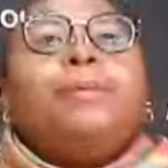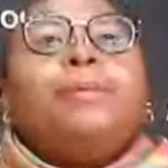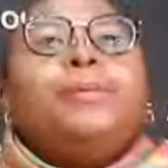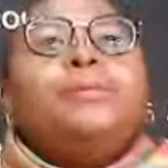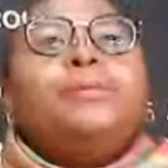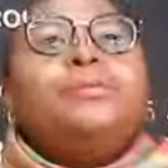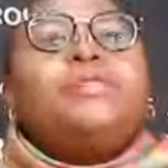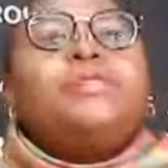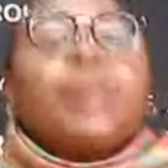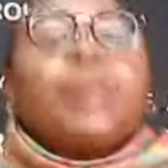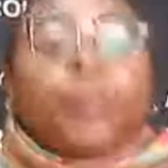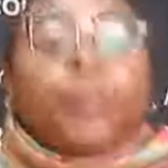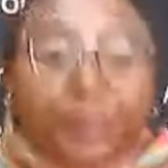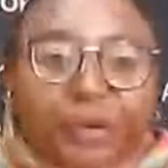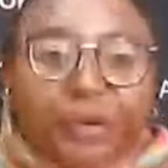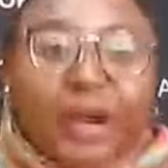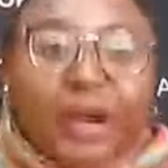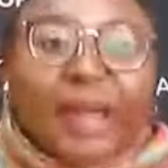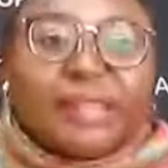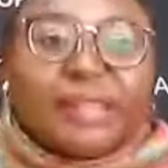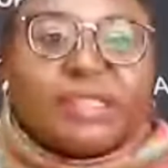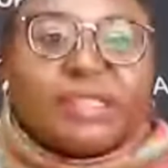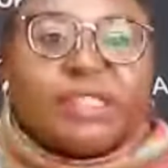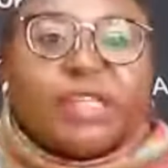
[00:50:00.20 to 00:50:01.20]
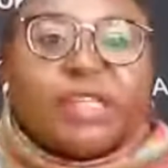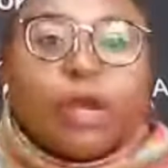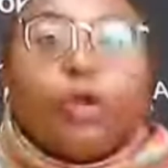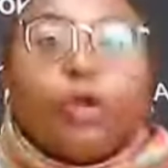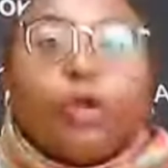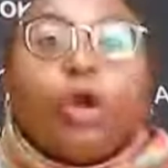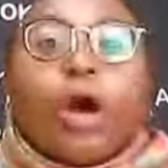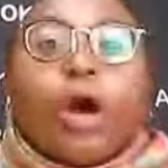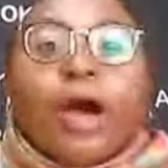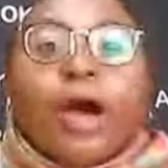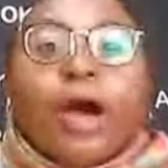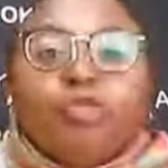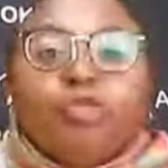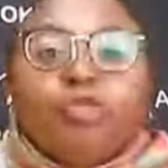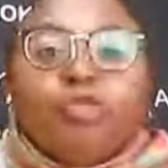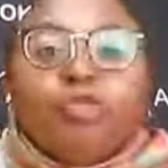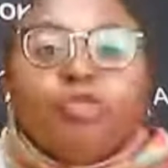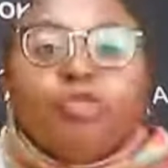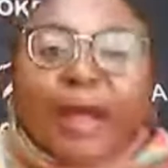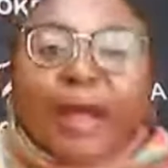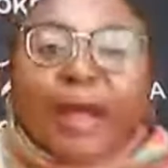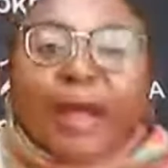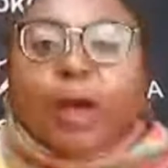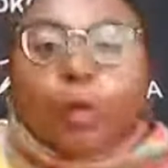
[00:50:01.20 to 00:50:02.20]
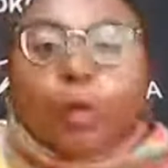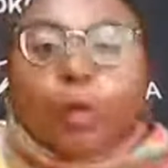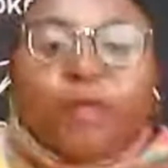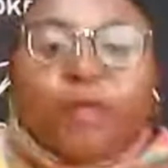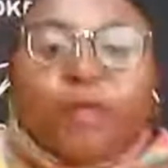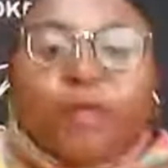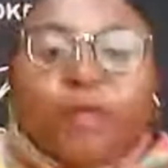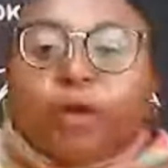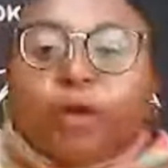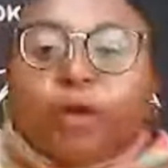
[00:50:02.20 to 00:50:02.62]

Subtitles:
suppressed, the longer you run away from